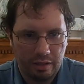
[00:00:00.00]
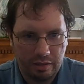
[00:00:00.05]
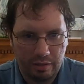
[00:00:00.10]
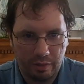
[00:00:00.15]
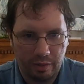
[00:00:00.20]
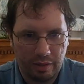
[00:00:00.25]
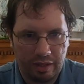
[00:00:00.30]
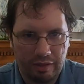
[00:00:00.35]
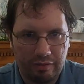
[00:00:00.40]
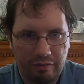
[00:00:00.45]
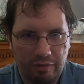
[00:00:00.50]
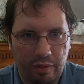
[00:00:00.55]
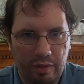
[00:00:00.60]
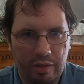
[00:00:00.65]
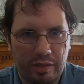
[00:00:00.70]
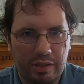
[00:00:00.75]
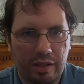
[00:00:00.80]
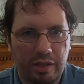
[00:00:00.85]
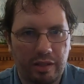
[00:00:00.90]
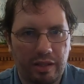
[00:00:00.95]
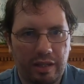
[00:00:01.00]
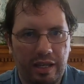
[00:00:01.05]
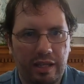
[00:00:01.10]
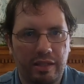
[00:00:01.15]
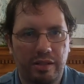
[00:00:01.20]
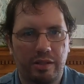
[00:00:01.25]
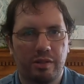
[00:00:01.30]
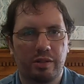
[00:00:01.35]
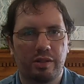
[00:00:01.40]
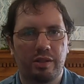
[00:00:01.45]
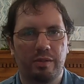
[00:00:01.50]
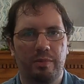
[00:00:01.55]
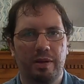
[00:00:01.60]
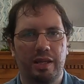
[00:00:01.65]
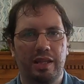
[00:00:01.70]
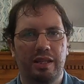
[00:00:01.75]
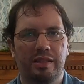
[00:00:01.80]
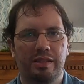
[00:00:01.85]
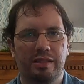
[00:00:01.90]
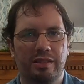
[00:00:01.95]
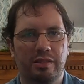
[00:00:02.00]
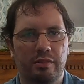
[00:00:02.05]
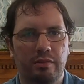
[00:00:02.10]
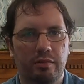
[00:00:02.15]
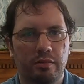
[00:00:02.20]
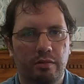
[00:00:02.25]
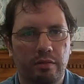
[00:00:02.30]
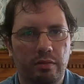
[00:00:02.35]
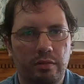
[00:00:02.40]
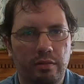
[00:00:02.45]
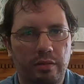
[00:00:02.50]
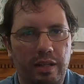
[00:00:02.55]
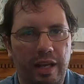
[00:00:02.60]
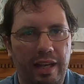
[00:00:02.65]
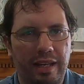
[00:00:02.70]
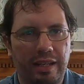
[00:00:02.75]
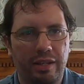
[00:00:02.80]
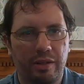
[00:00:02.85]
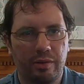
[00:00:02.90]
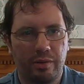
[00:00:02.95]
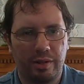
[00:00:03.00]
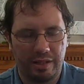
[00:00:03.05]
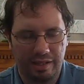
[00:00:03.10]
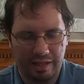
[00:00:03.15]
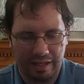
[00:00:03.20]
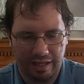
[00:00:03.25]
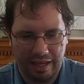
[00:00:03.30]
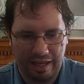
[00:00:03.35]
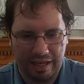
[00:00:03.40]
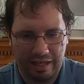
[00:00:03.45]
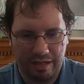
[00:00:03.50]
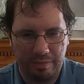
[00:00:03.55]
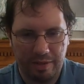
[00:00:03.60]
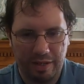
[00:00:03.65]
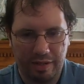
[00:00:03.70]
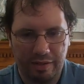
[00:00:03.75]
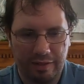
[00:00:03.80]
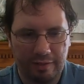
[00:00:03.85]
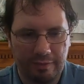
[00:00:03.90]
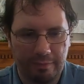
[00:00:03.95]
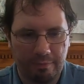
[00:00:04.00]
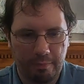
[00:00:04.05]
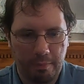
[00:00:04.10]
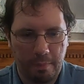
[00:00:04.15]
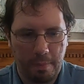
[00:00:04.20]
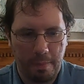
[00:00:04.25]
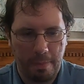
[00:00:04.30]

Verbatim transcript: so I can focus on the answers and be as accurate as I can about it.